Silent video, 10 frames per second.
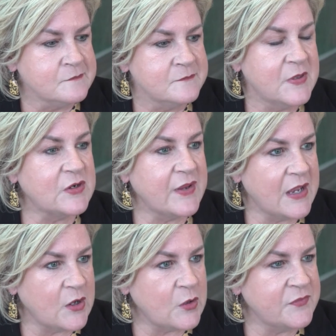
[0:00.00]
mental
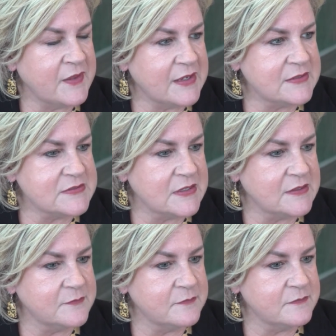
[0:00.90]
health and
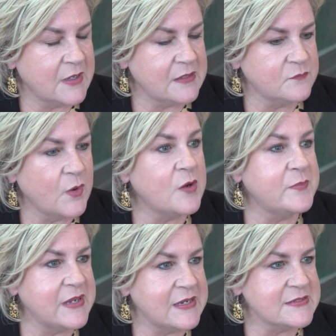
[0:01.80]
um, and
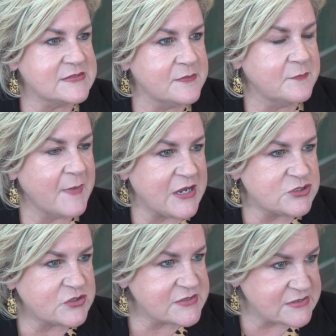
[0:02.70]
well-being is a
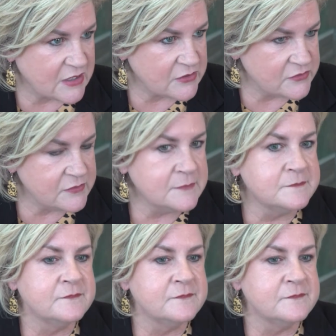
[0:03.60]
major concern,